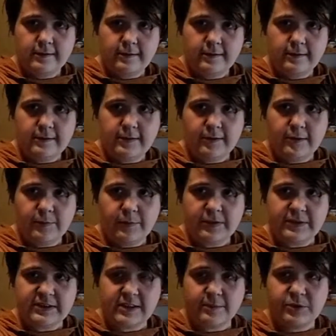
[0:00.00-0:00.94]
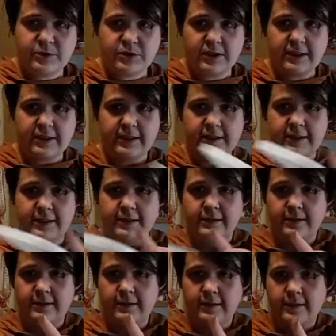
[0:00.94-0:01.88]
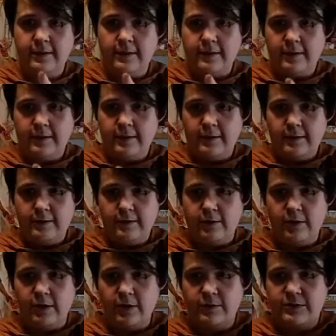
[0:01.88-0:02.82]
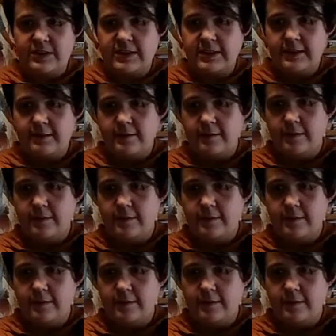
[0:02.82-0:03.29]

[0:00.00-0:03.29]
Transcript: then you put substrate in it, you close it,